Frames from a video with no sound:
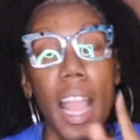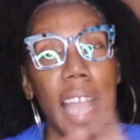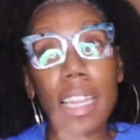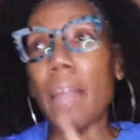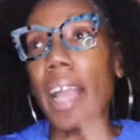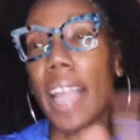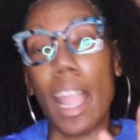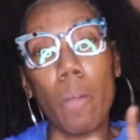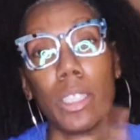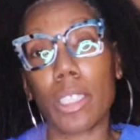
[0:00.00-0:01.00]
and I'm like
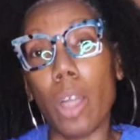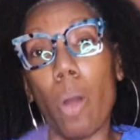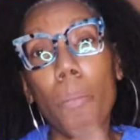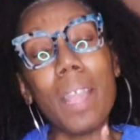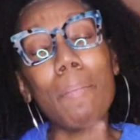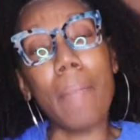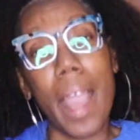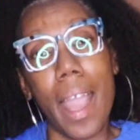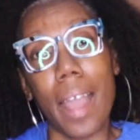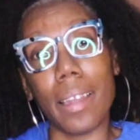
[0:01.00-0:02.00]
Edward, don't be
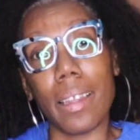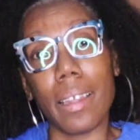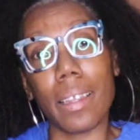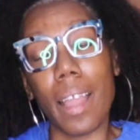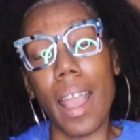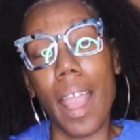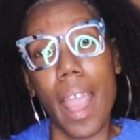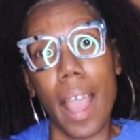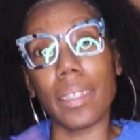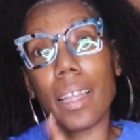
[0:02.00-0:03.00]
mad
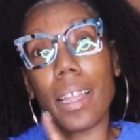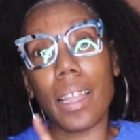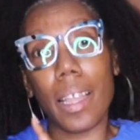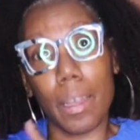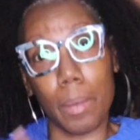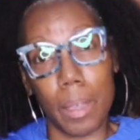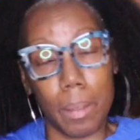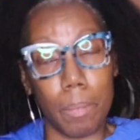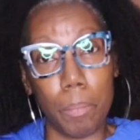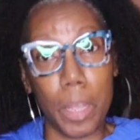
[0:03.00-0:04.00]
at
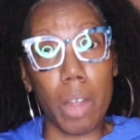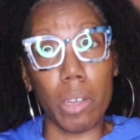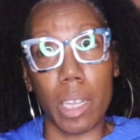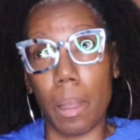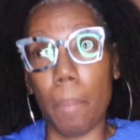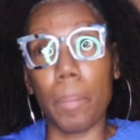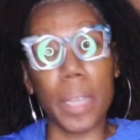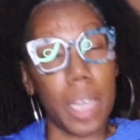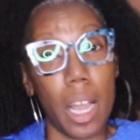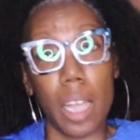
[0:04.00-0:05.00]
Purelick
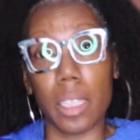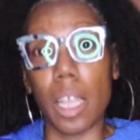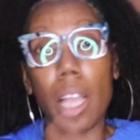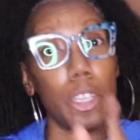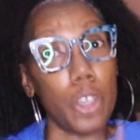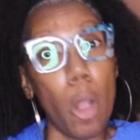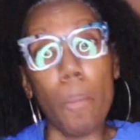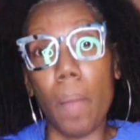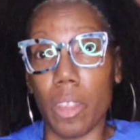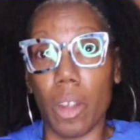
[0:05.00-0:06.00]
because your
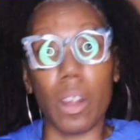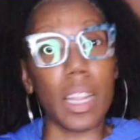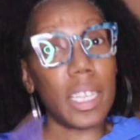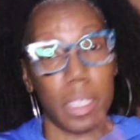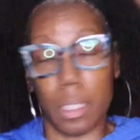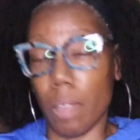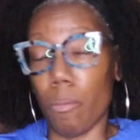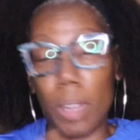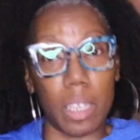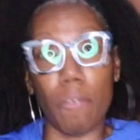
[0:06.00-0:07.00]
mother is the
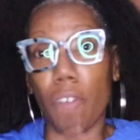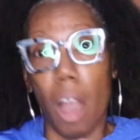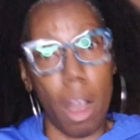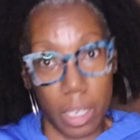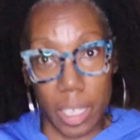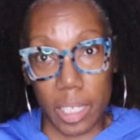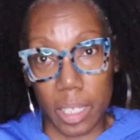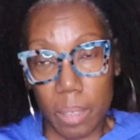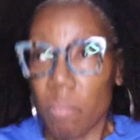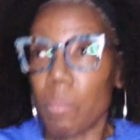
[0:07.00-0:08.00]
reason for all of this.
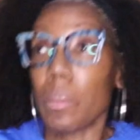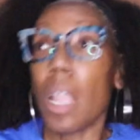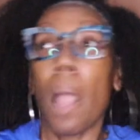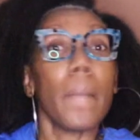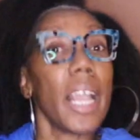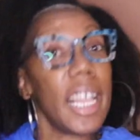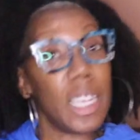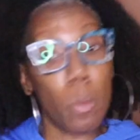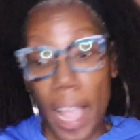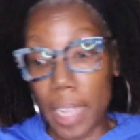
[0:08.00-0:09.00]
But
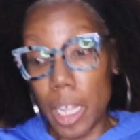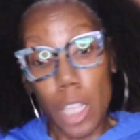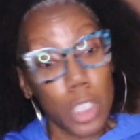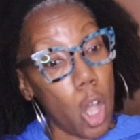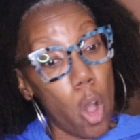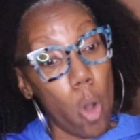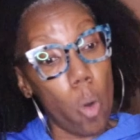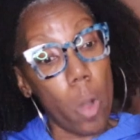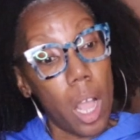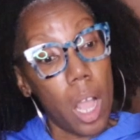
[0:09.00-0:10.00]
anyway,
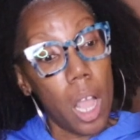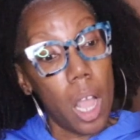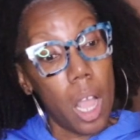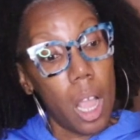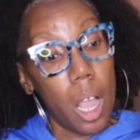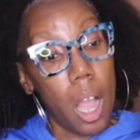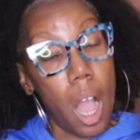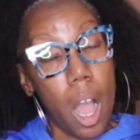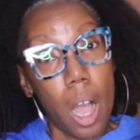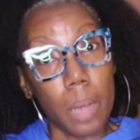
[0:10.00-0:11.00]
so
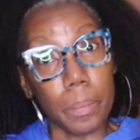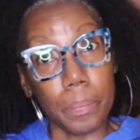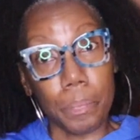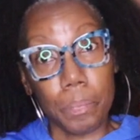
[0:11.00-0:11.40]
um